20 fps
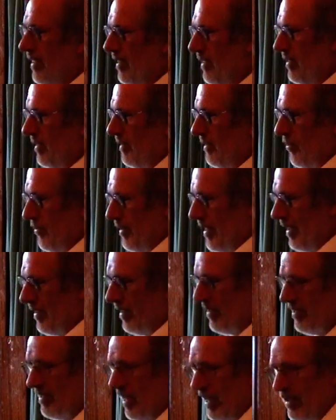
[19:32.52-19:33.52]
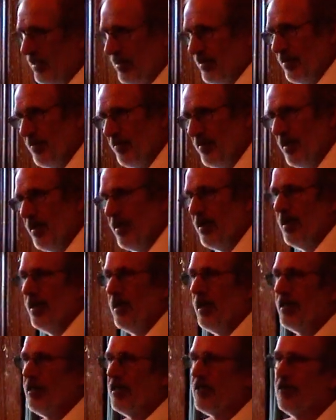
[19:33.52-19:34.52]
the United States.
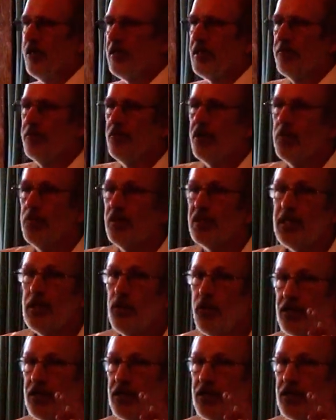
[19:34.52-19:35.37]
At a certain moment he